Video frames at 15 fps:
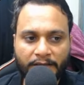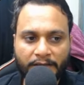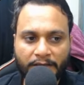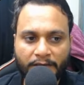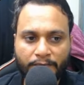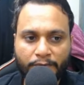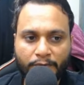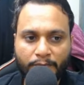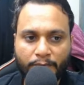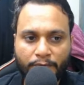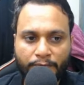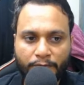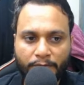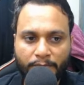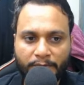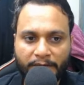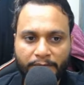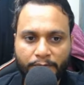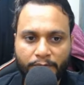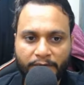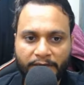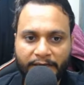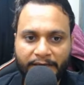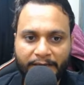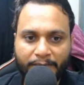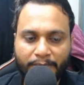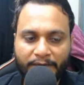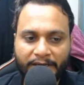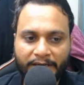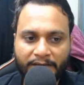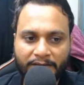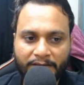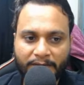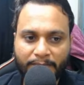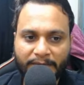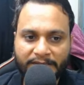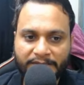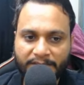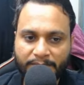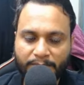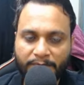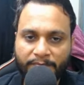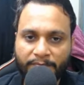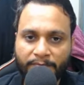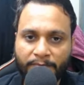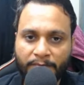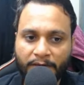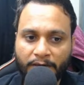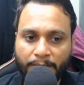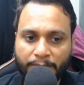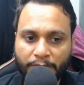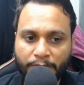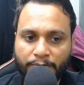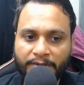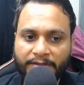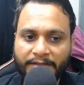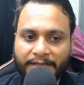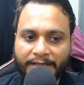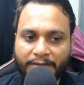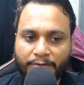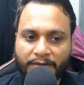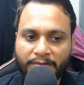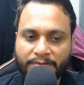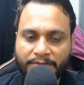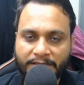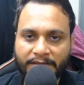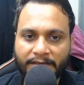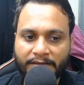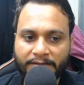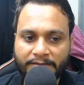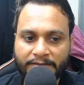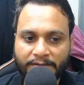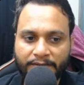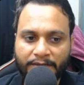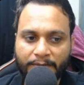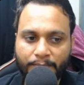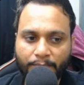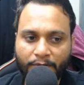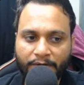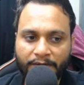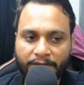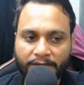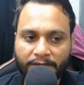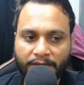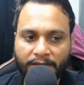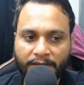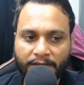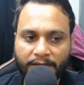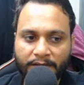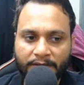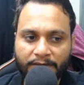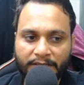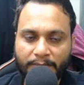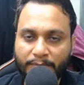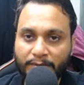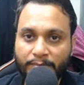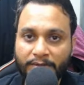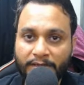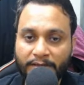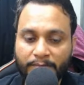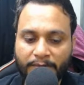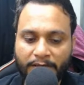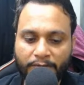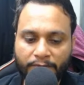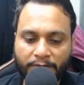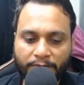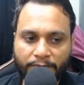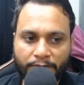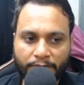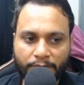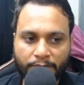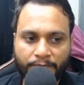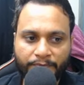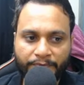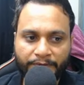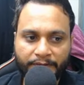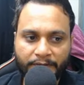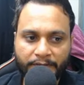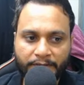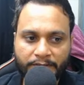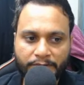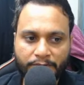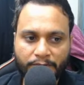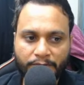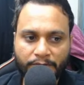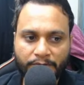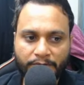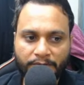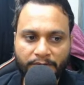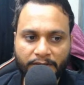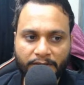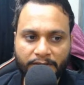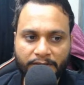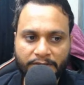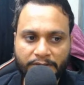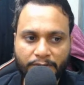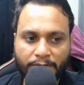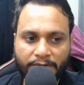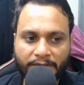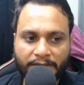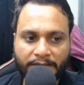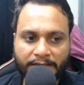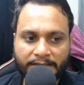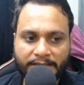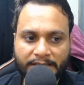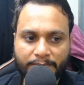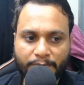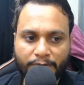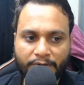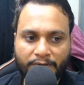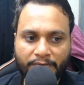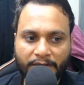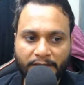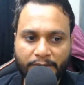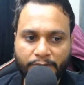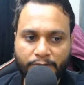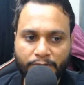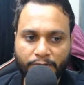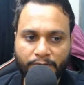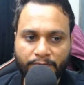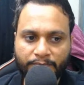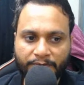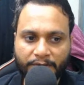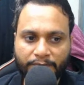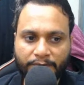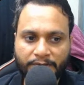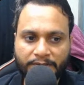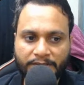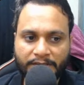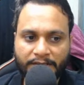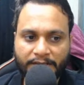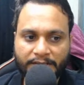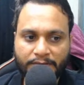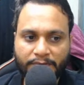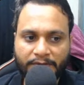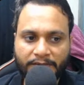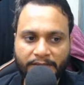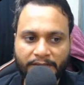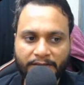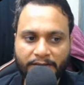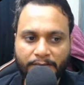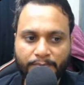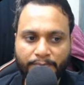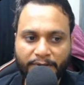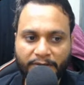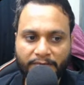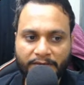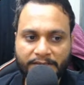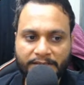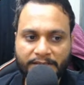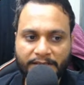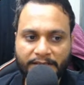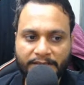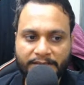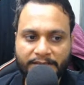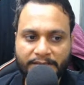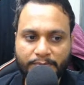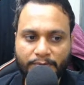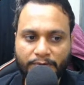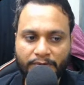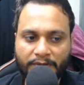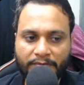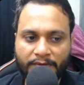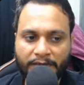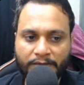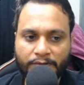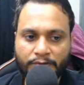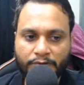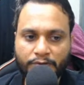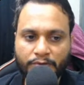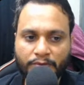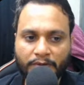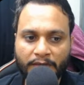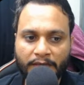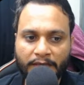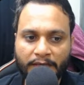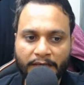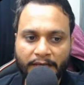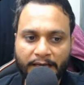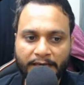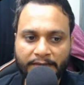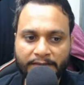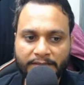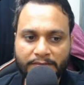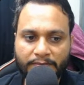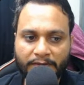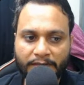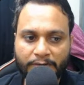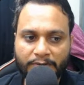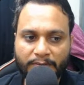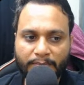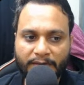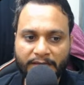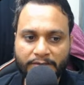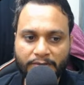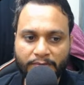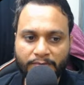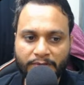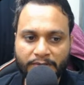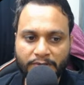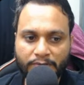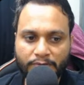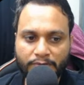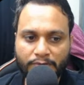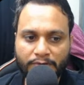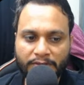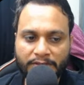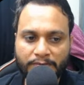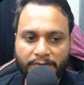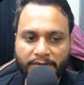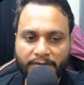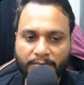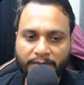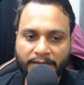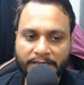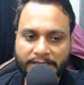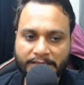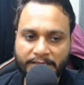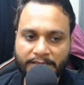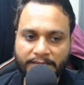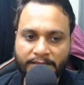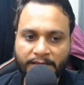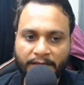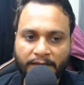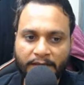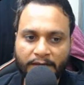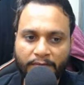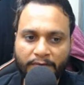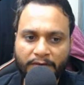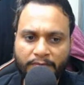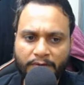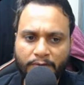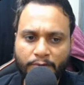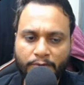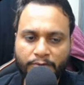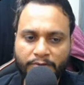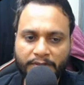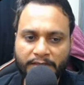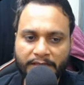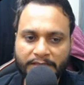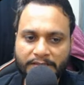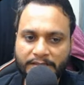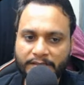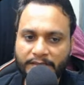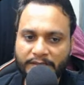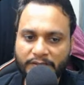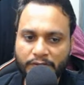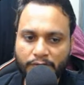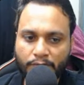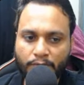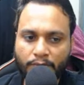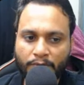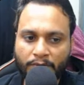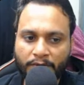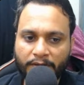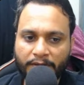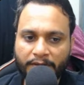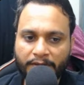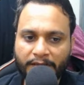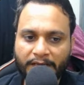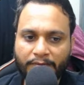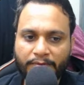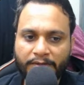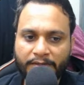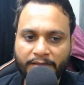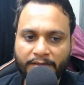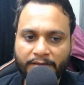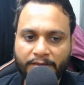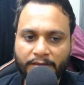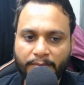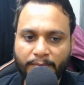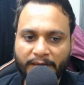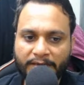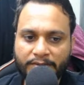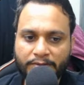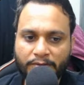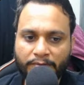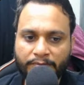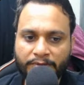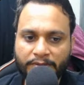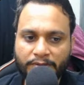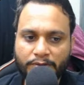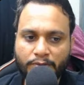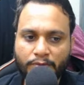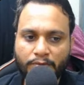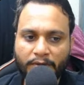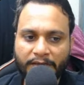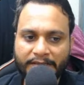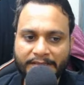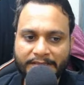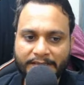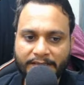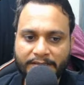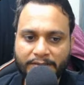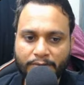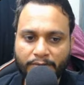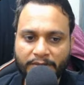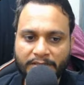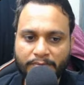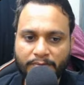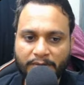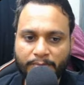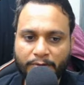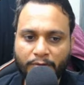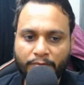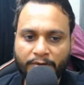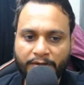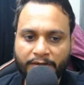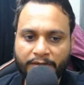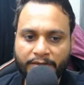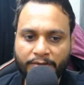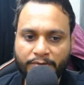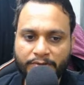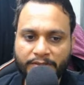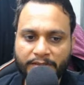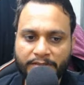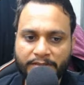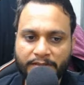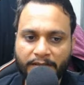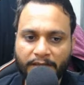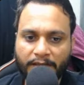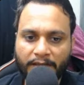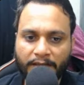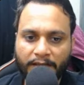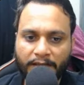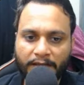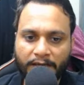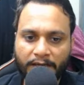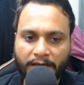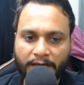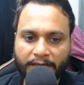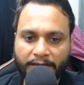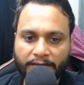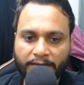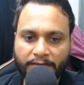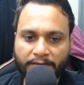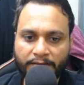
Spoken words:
If you move from left to right and maintain the maximum beauty that you have seen at a certain point, then maybe it might work for you. So the 0th index has beauty value 2. The first index will take the previous index's beauty value 2 and this value, the max of these two. So this will remain as 6. When we go to the next index 2, then I will take the max of this 2 and 6. So this will be overwritten to 6. Again,